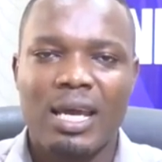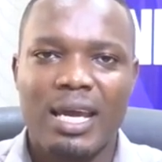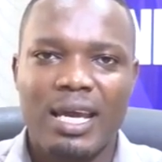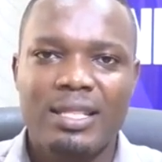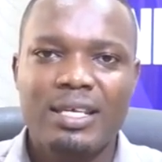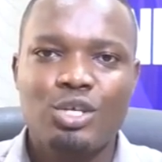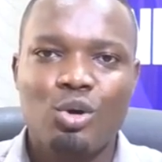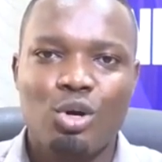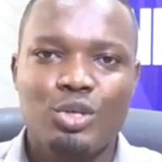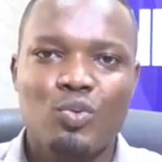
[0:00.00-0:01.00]
In this
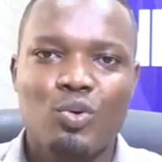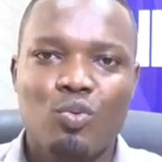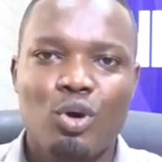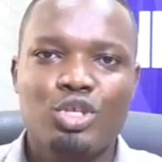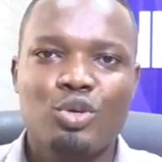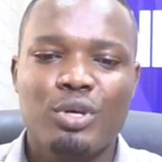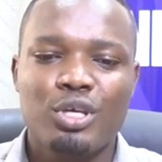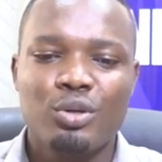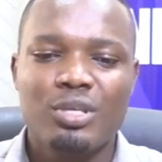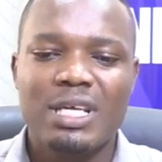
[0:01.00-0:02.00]
course, we would want to be
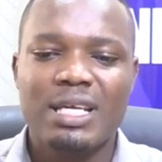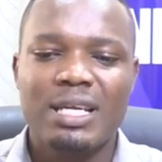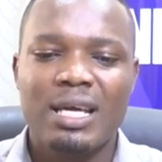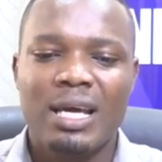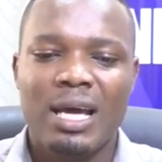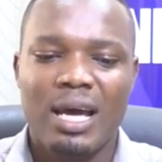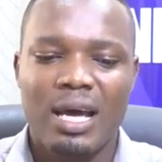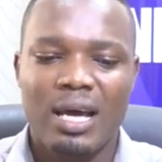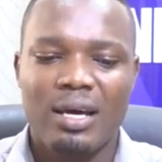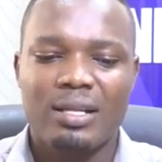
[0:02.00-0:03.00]
using
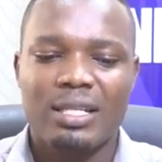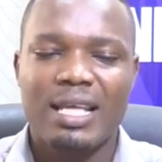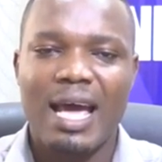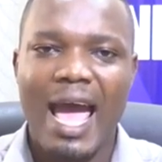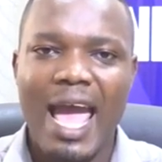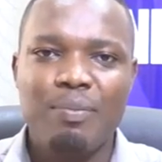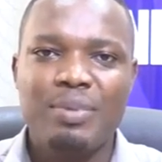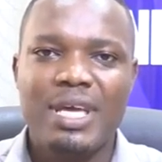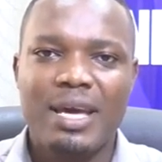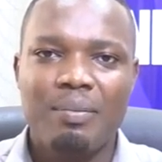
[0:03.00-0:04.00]
the
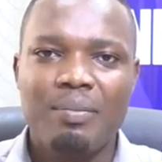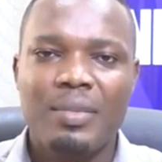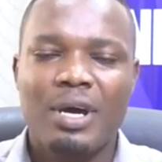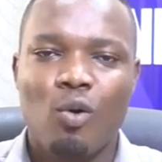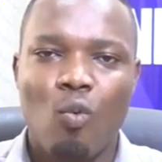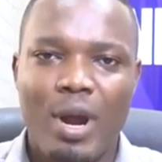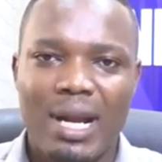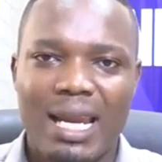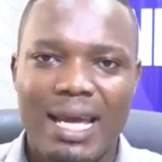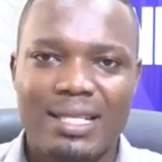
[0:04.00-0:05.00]
IBM
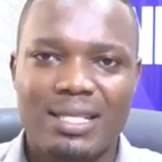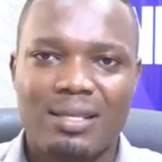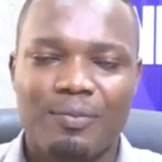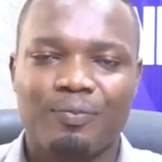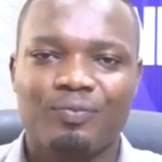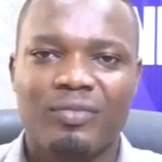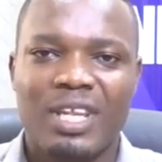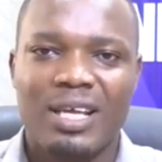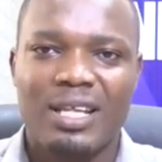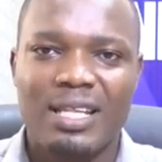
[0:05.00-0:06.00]
Worklight.
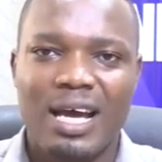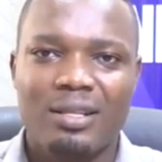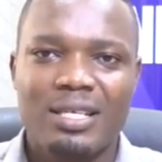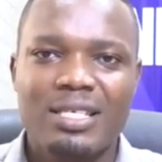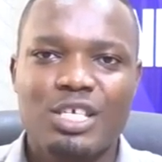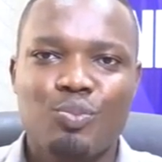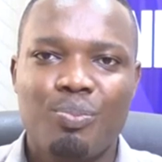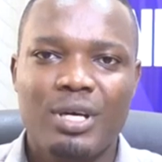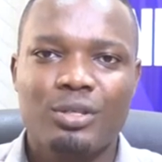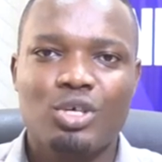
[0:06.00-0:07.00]
Now, this is
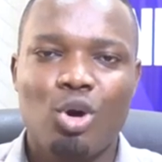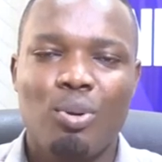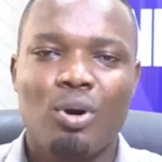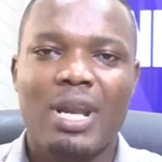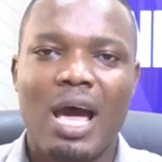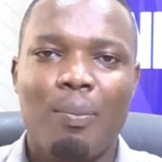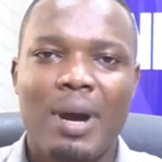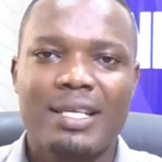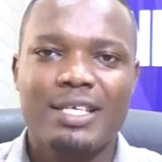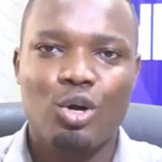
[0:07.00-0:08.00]
built upon
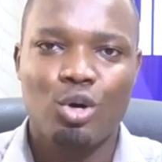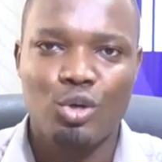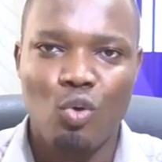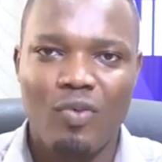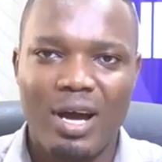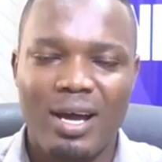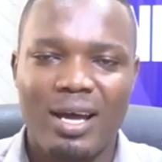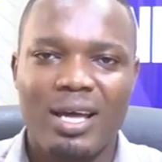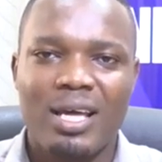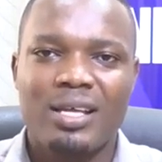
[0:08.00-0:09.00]
Apache Cordova.
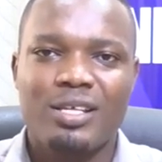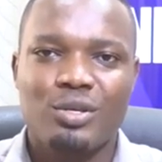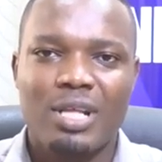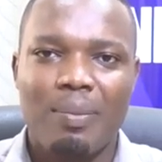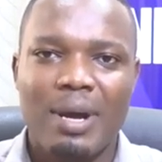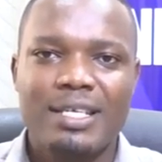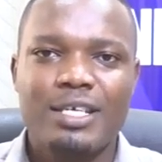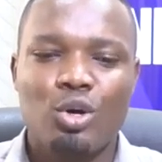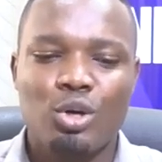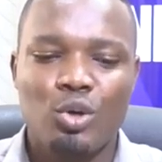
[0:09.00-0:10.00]
So the Apache
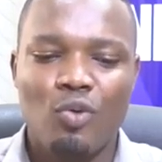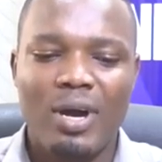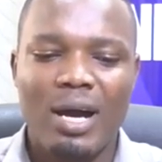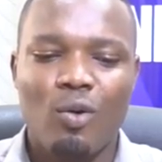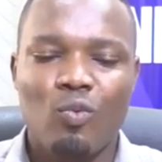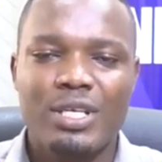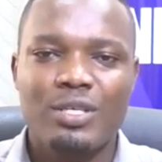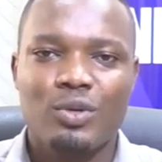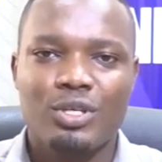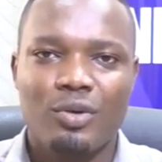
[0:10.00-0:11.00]
Cordova,
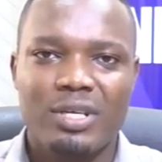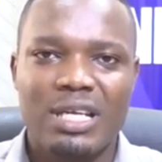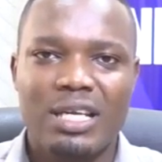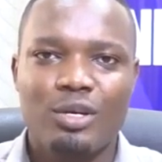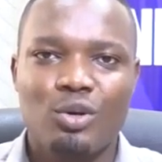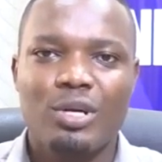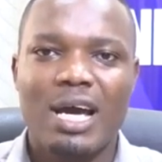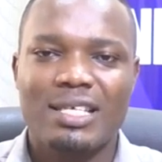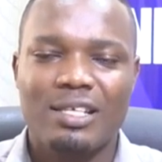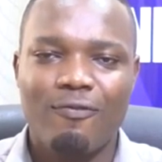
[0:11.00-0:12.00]
which was originally known
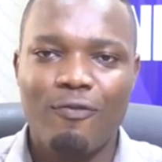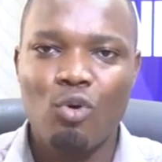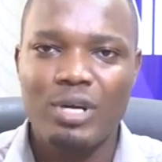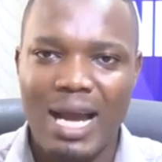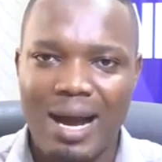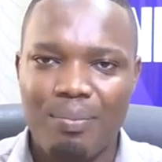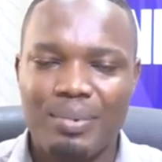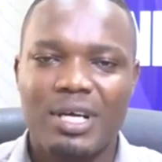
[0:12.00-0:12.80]
as the PhoneGap,